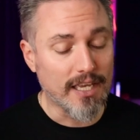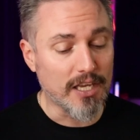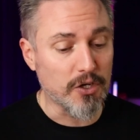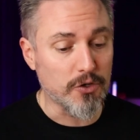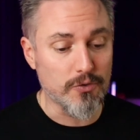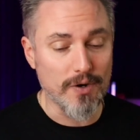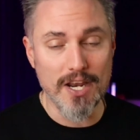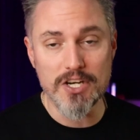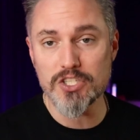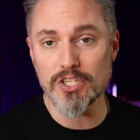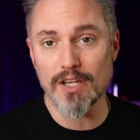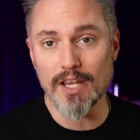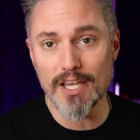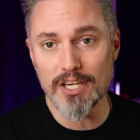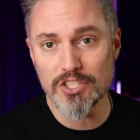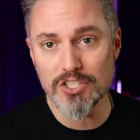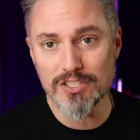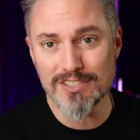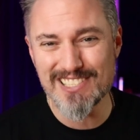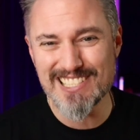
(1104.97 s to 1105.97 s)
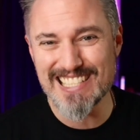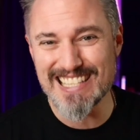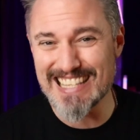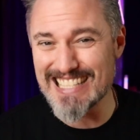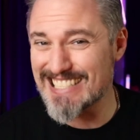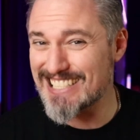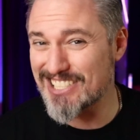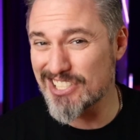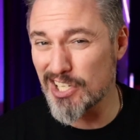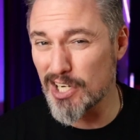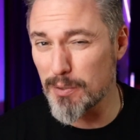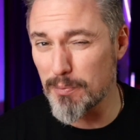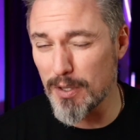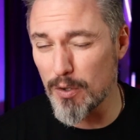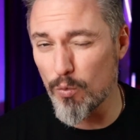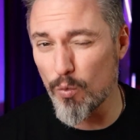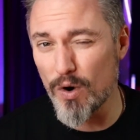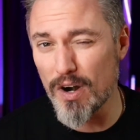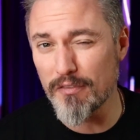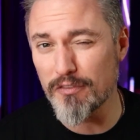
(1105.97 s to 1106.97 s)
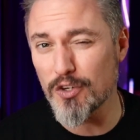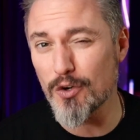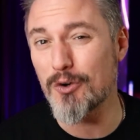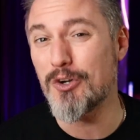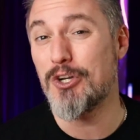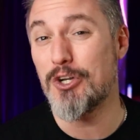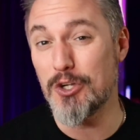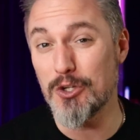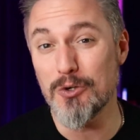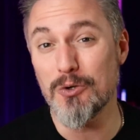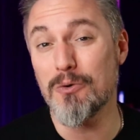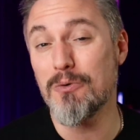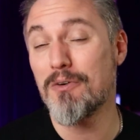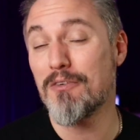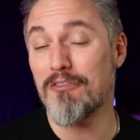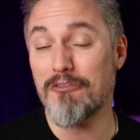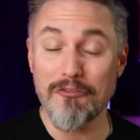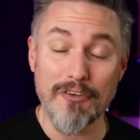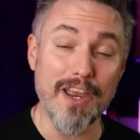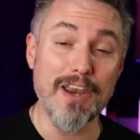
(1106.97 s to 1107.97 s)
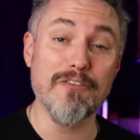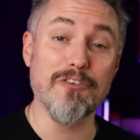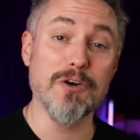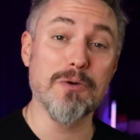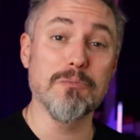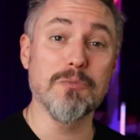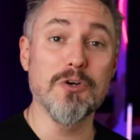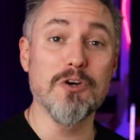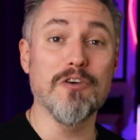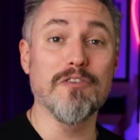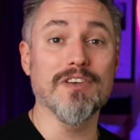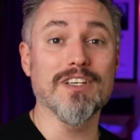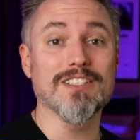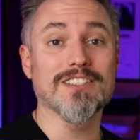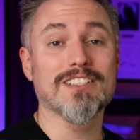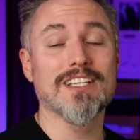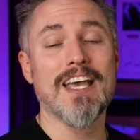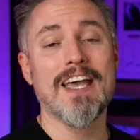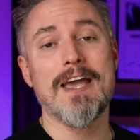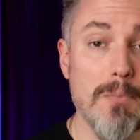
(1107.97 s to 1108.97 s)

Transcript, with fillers: congratulations, this is going to be one of your new favorite movies.